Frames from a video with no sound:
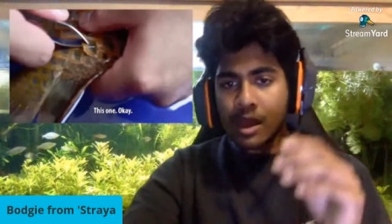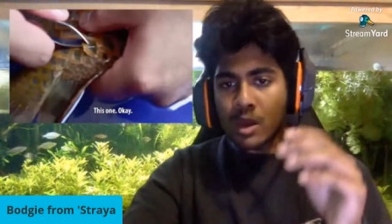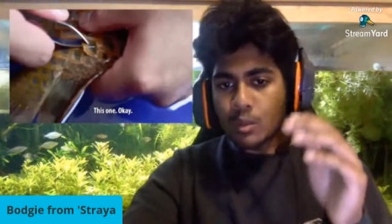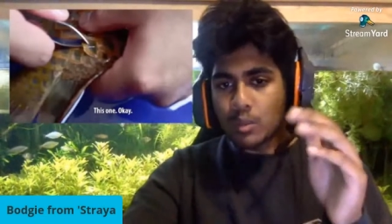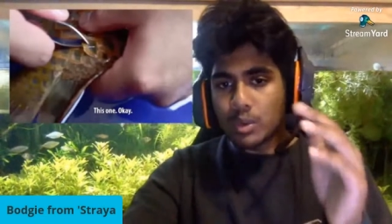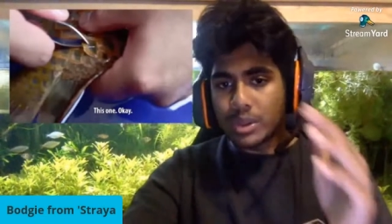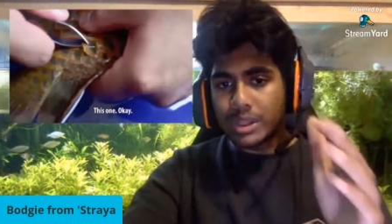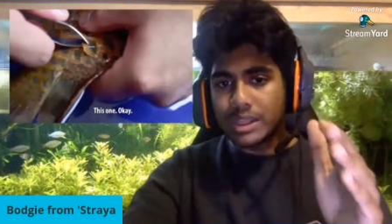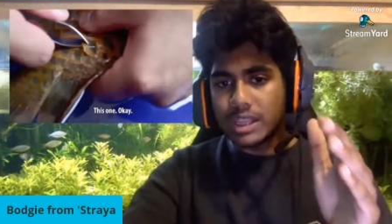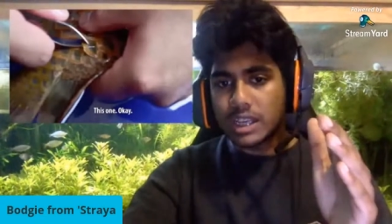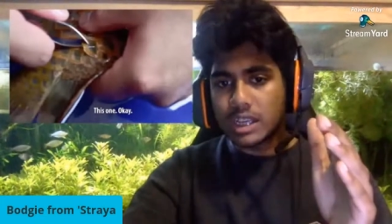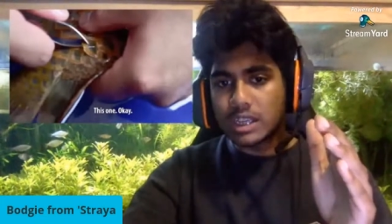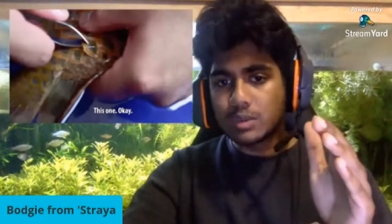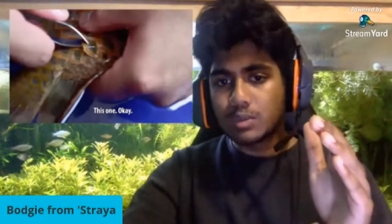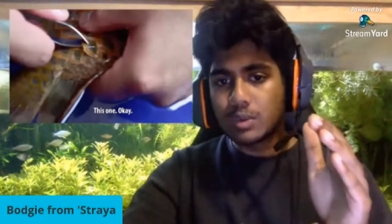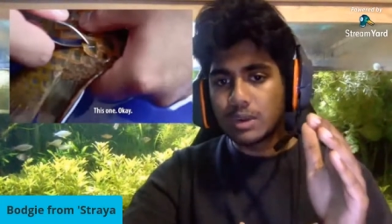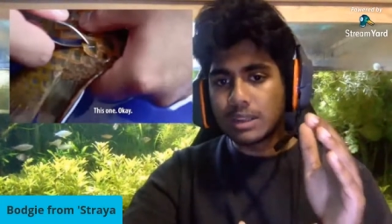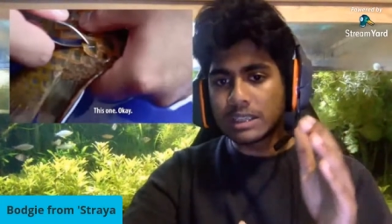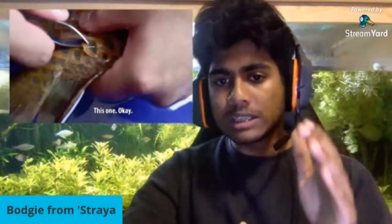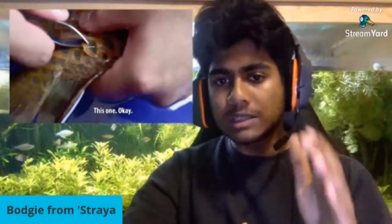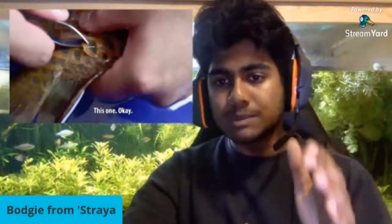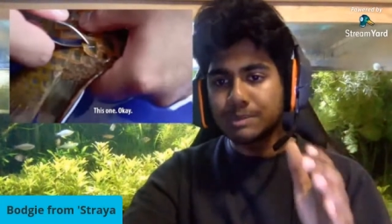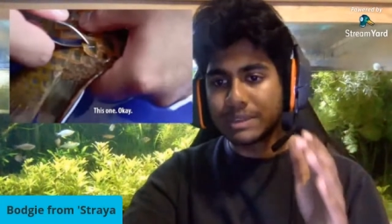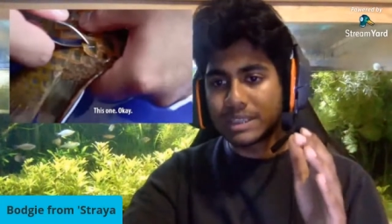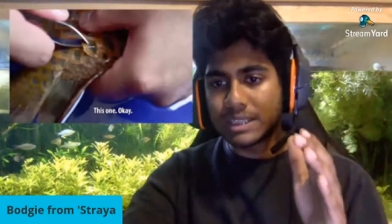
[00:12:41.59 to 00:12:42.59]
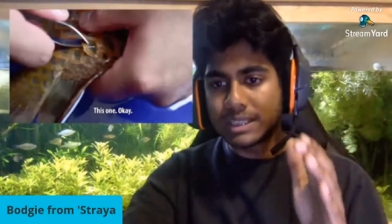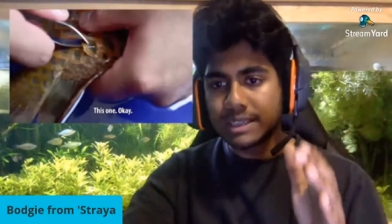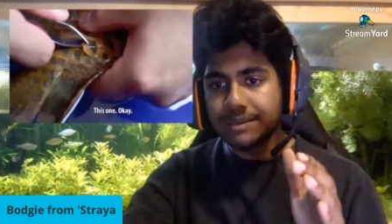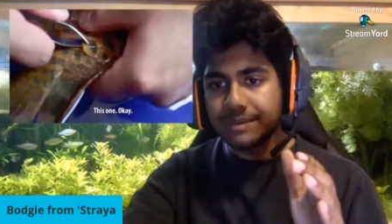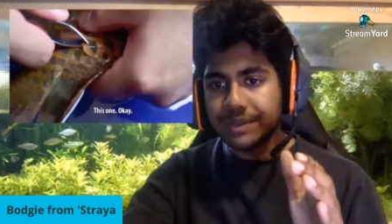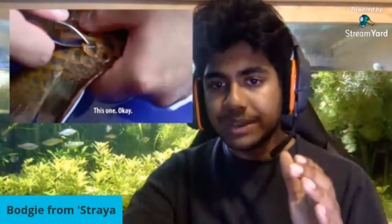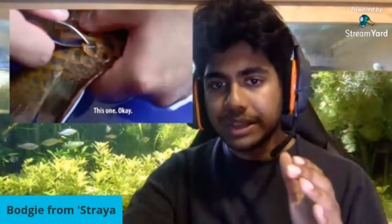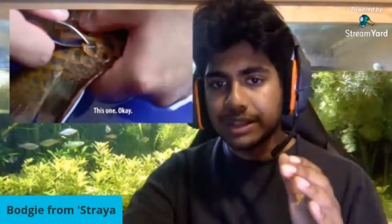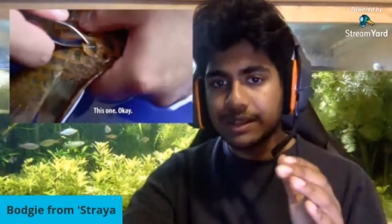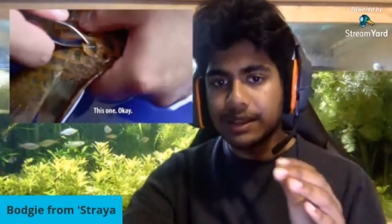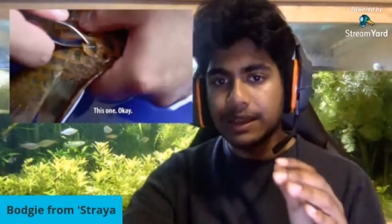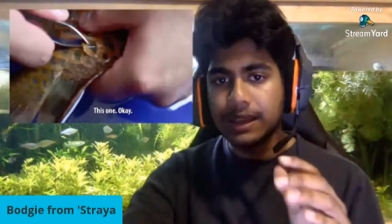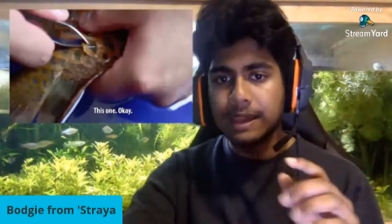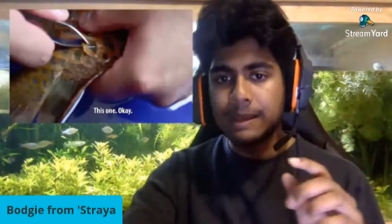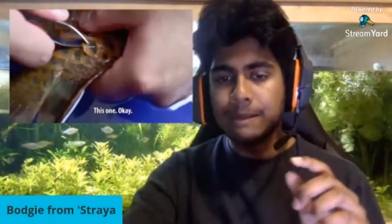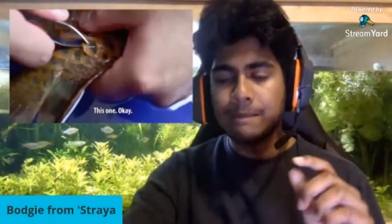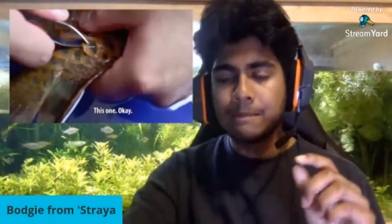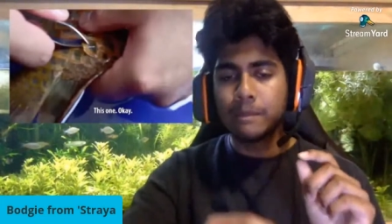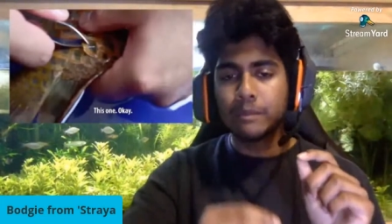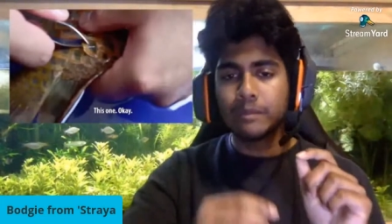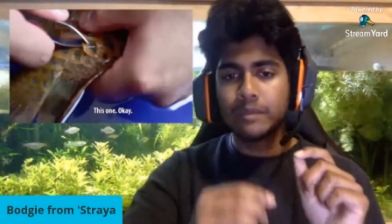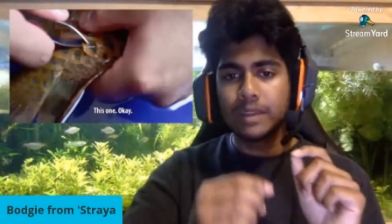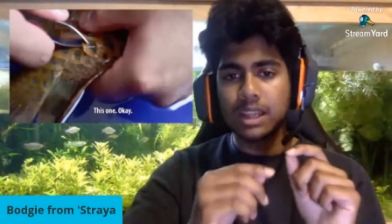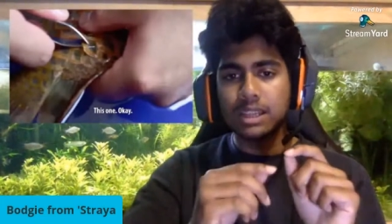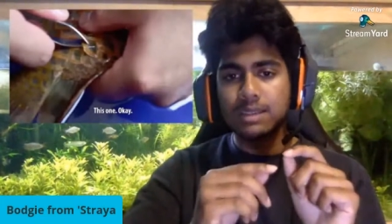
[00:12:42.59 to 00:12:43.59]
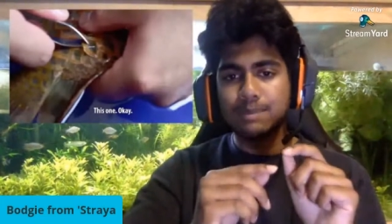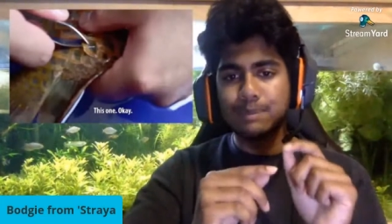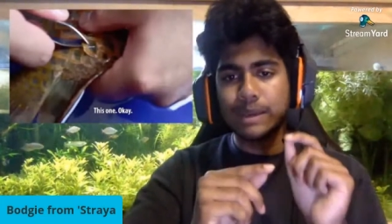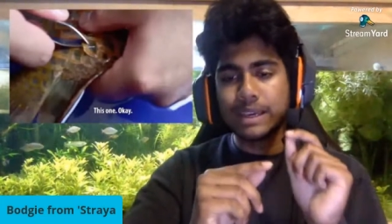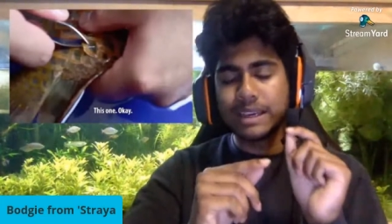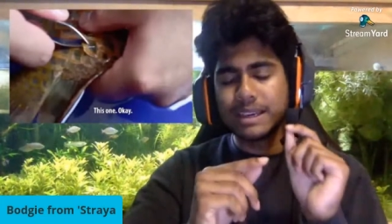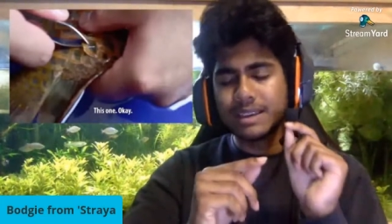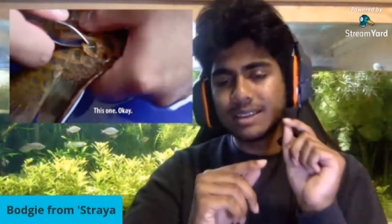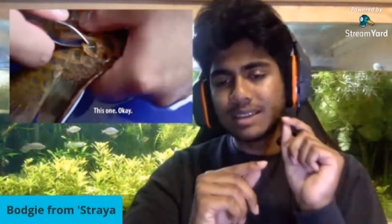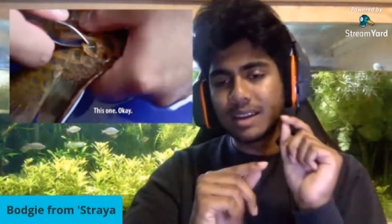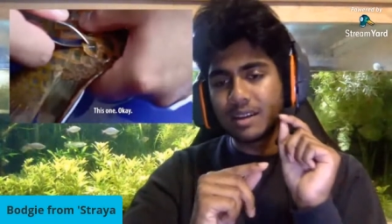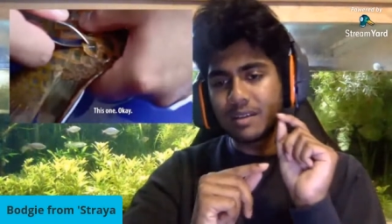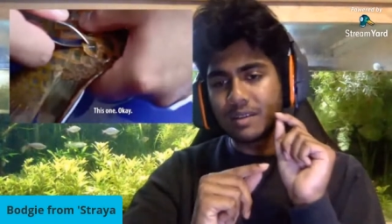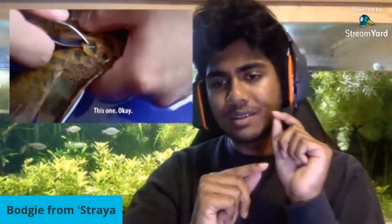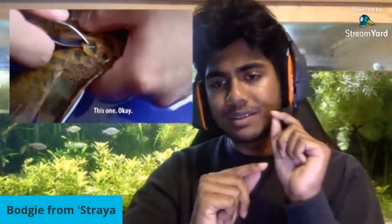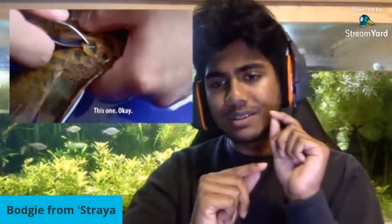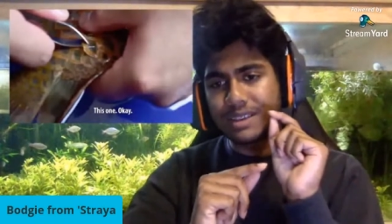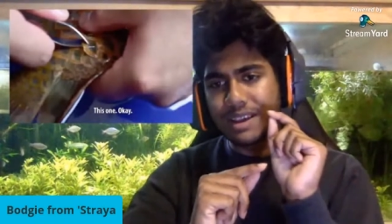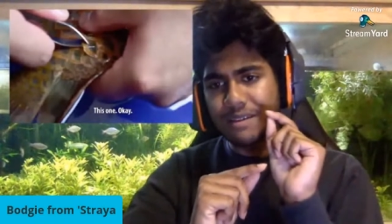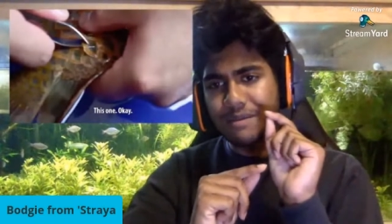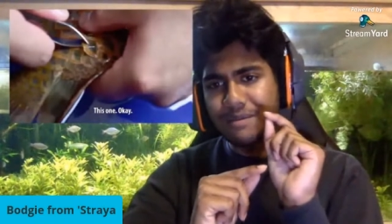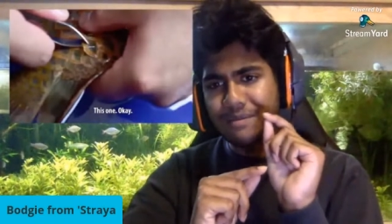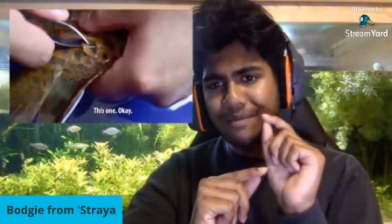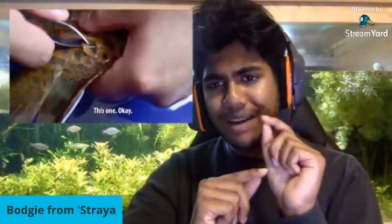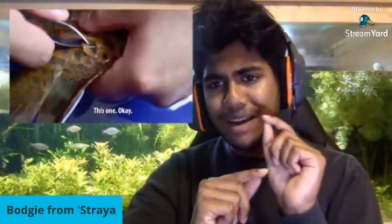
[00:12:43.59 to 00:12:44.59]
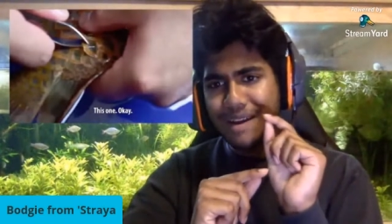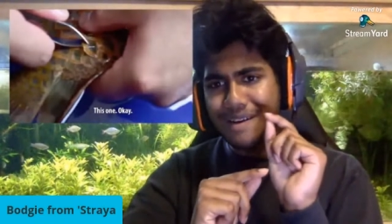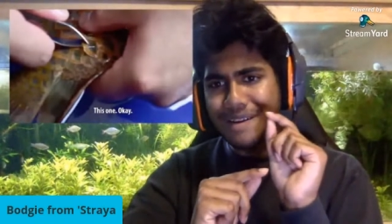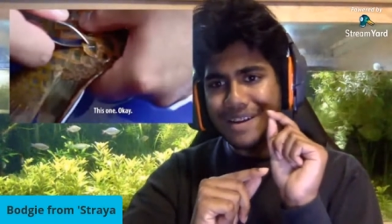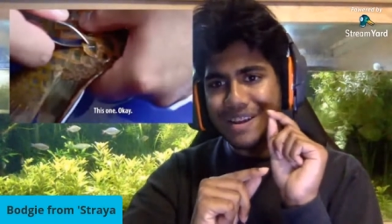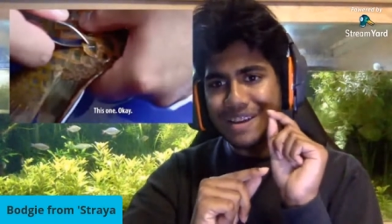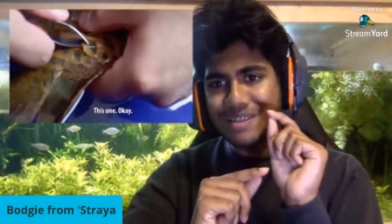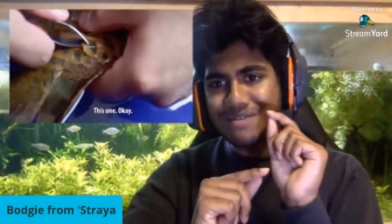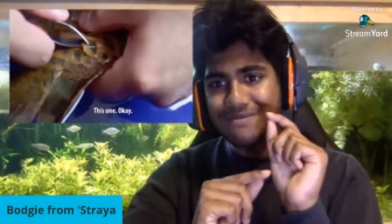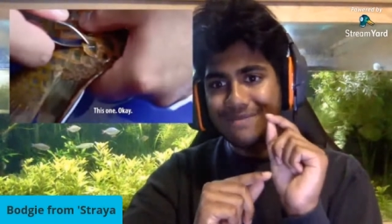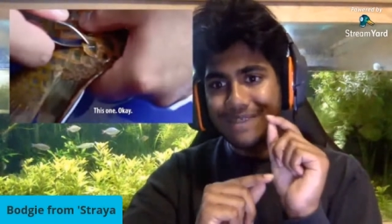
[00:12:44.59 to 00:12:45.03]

With this one specifically, it's because there is a very,